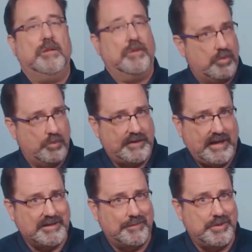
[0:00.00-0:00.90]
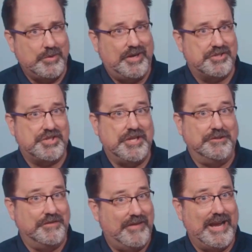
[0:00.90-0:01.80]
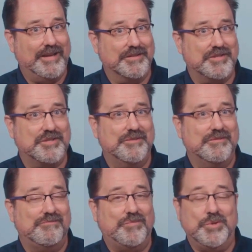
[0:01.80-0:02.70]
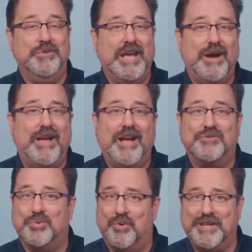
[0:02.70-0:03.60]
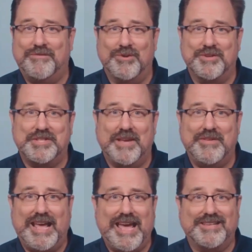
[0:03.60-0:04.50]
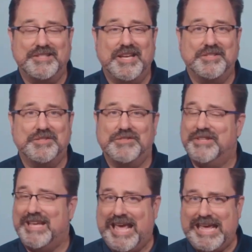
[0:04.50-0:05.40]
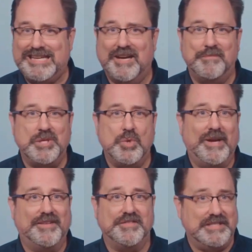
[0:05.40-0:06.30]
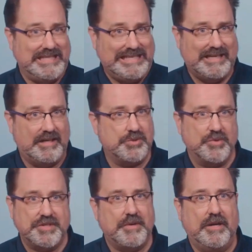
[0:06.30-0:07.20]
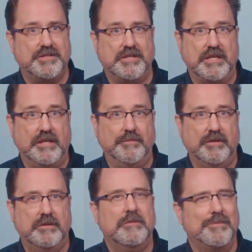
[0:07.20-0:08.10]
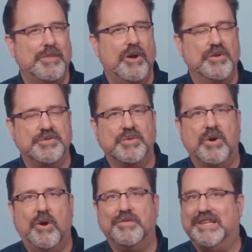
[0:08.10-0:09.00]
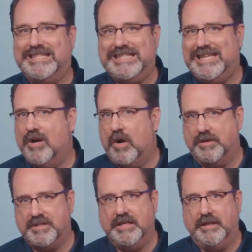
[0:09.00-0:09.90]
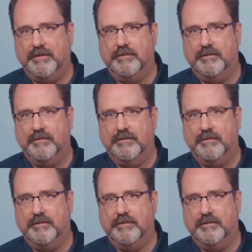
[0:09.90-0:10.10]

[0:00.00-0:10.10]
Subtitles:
With AWS Shield Advanced, you now have 24/7 access to the AWS DDoS response team, also called the DRT.